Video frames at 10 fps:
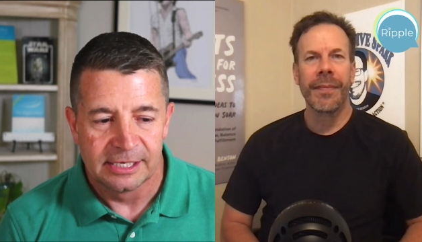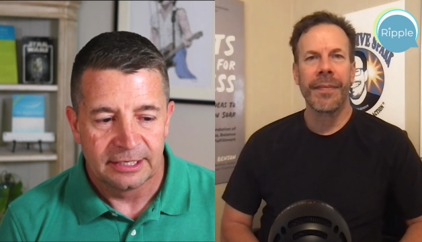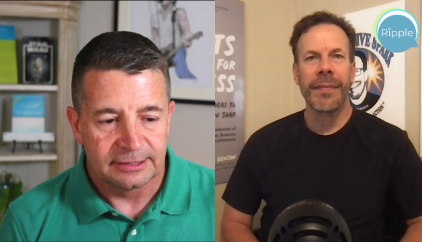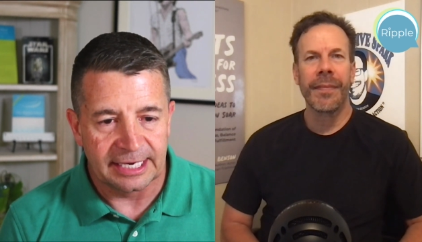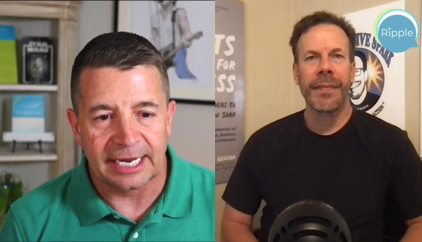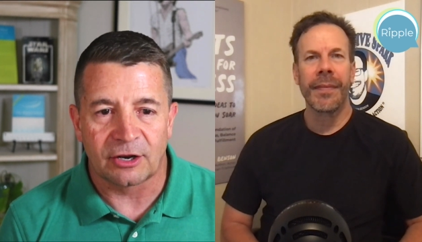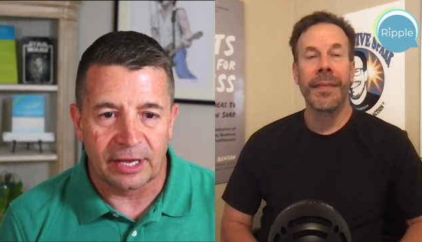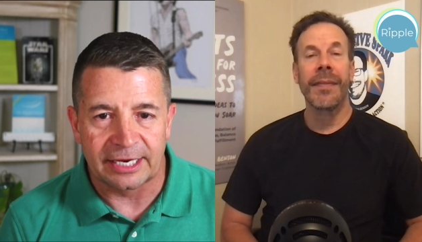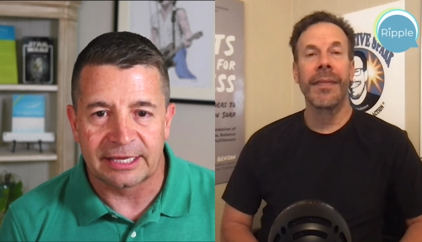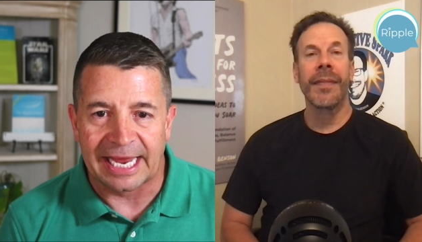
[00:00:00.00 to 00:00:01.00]
Speaker 1: they had
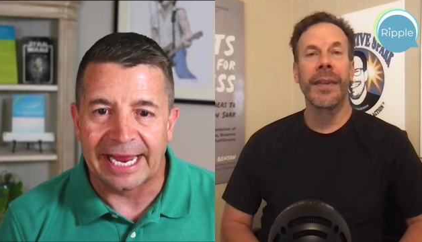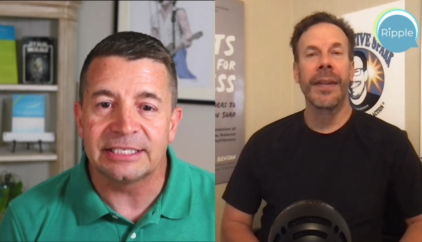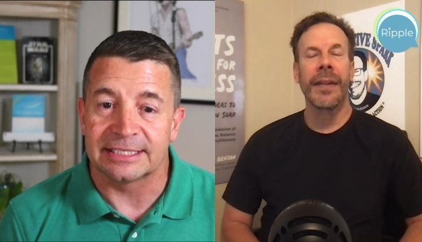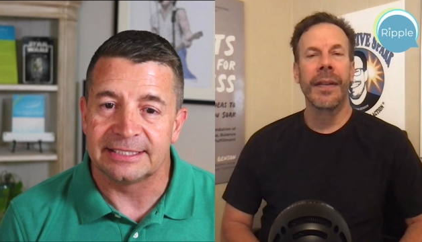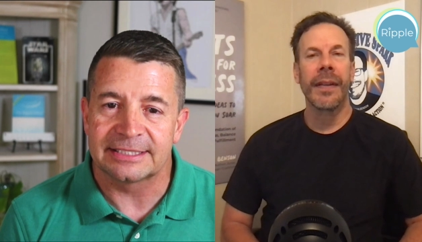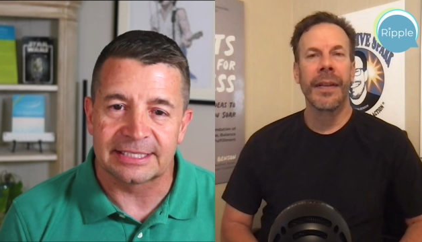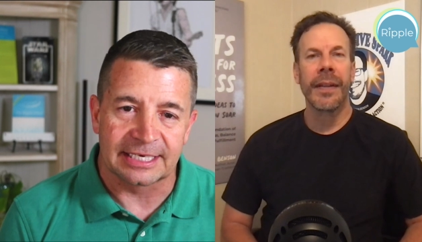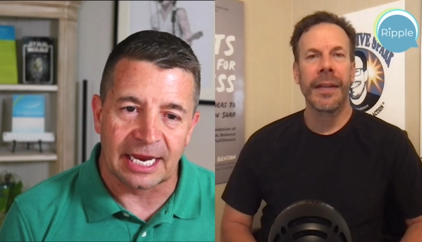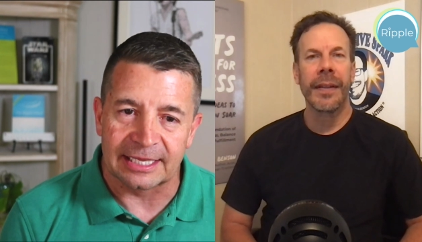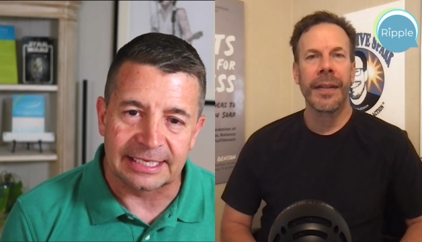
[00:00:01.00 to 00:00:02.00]
like the agents that
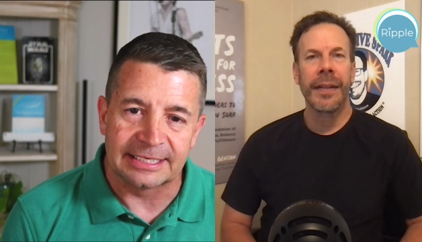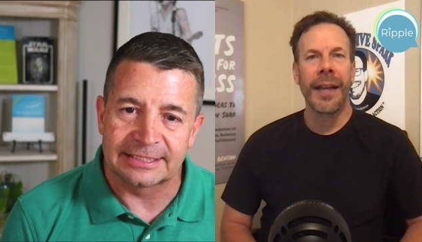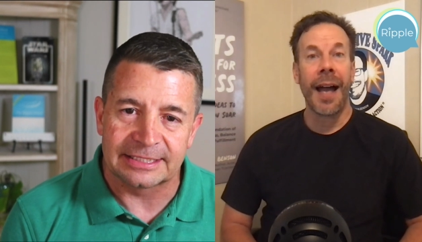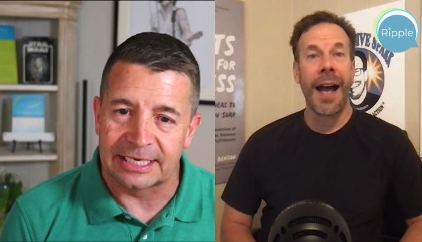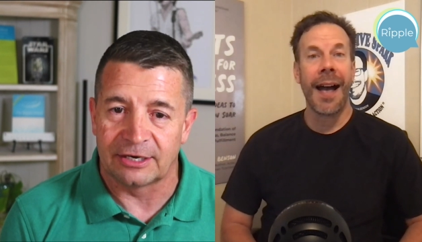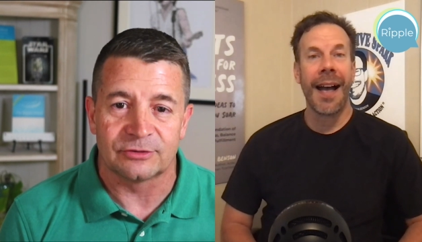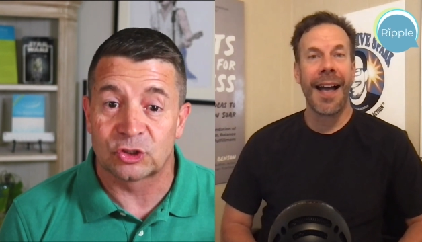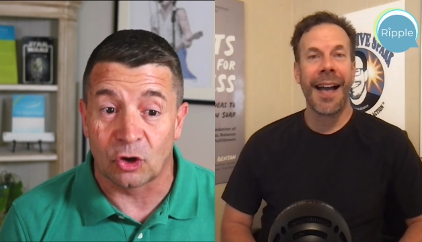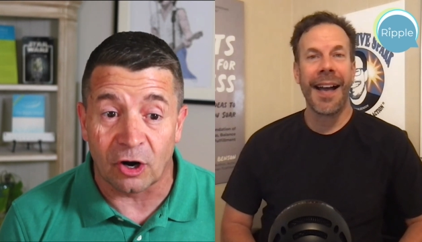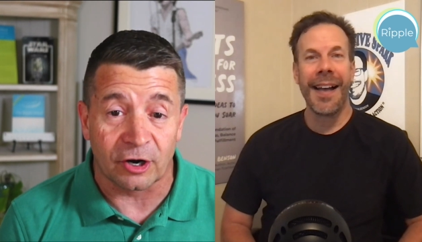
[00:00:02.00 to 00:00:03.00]
got these you know
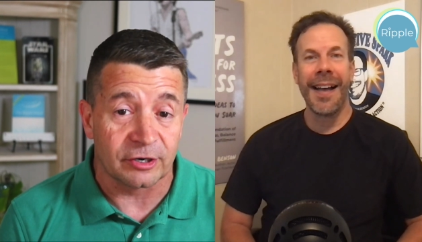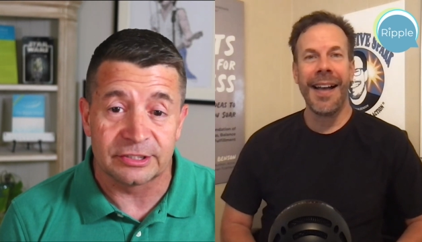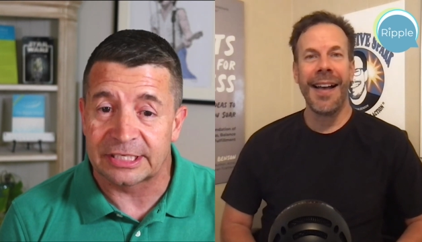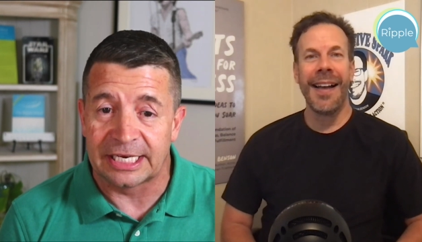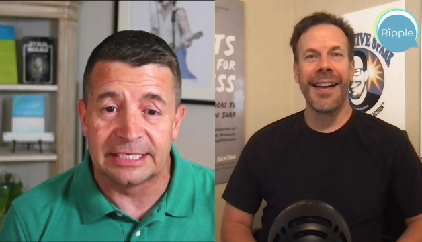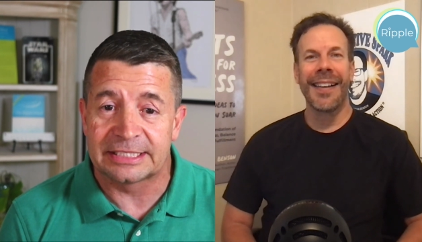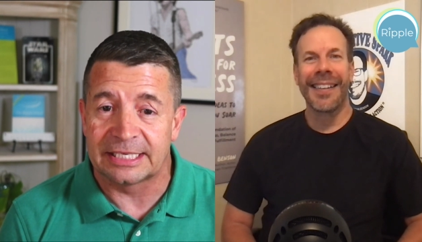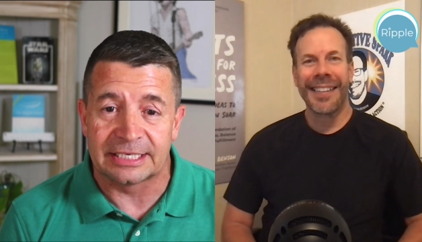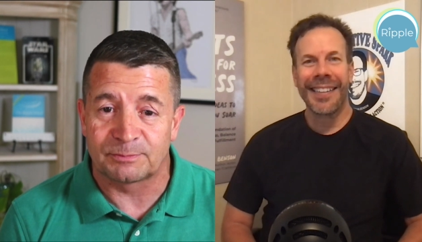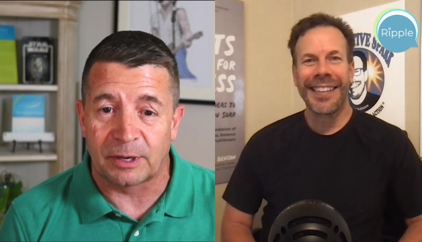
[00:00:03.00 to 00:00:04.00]
stars into
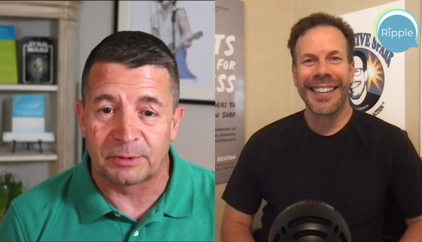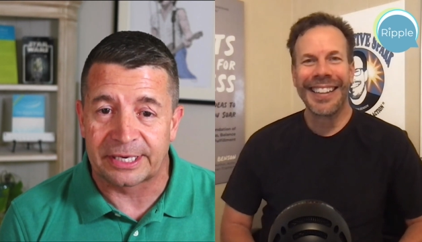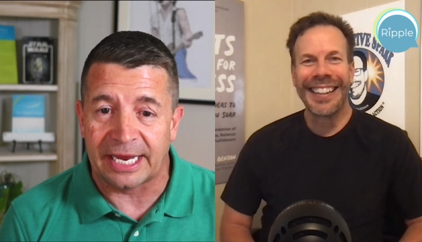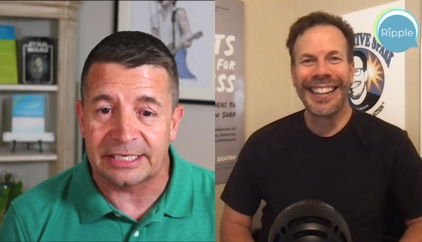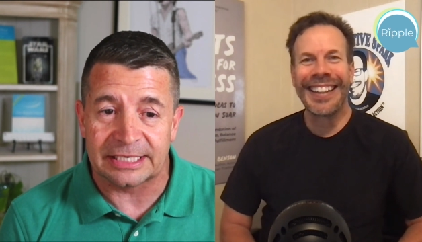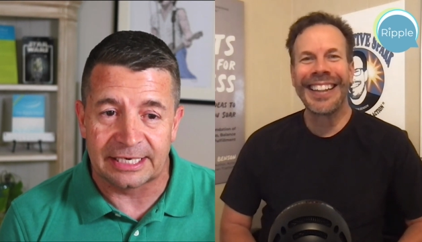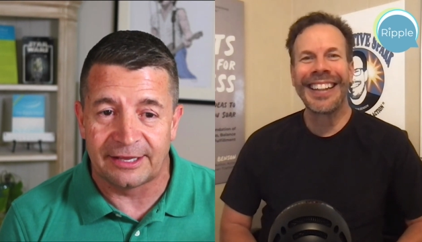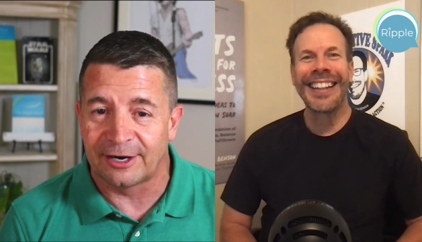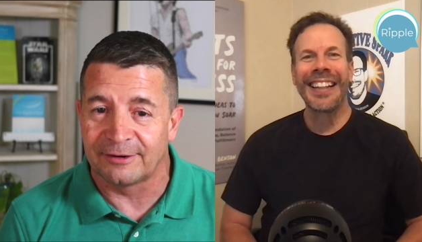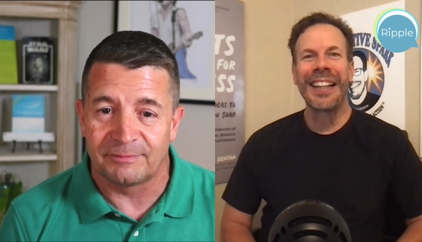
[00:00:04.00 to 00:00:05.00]
this publication and
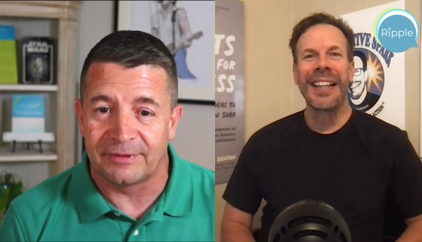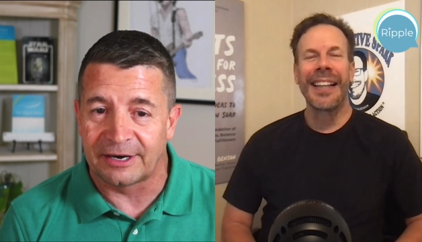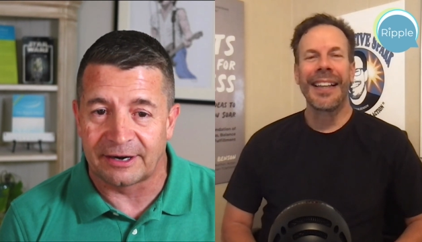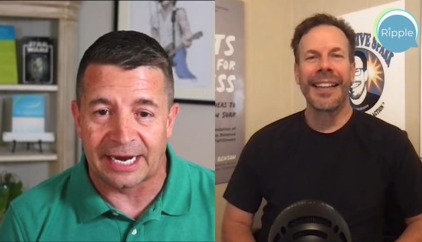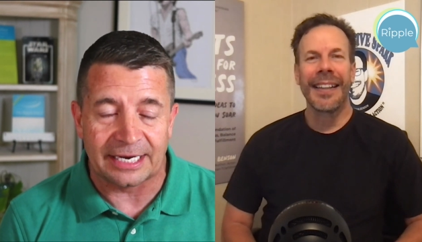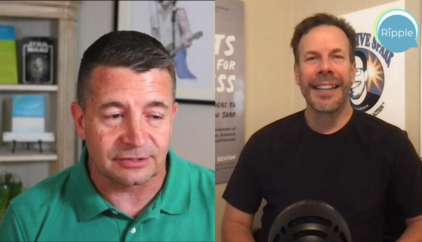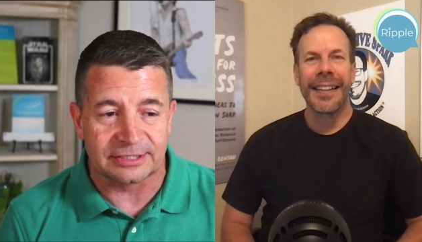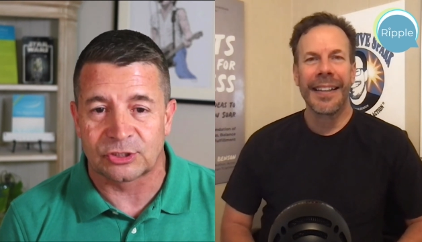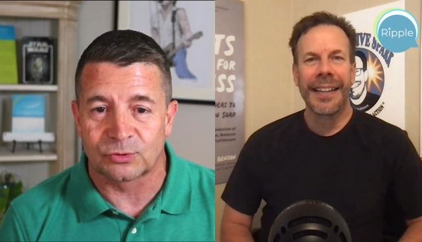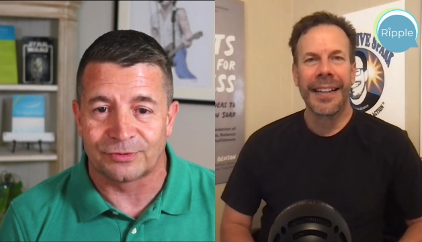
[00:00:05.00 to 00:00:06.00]
their their
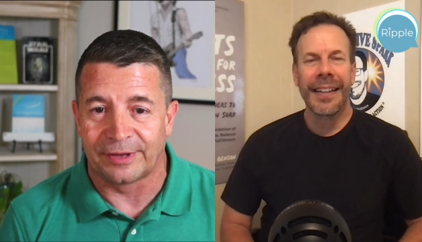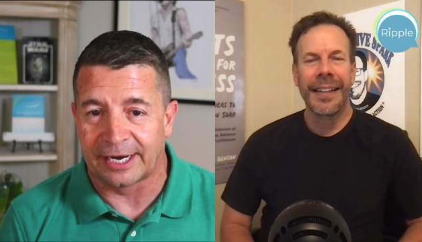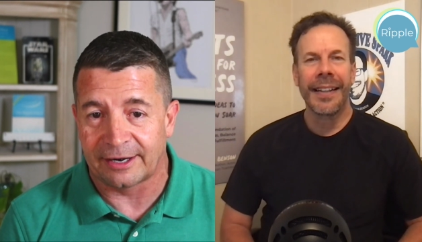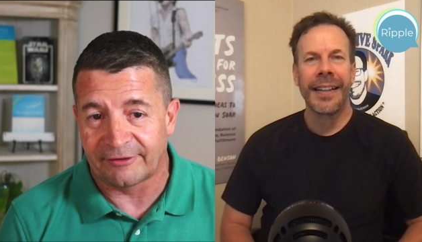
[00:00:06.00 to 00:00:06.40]
addresses were there and I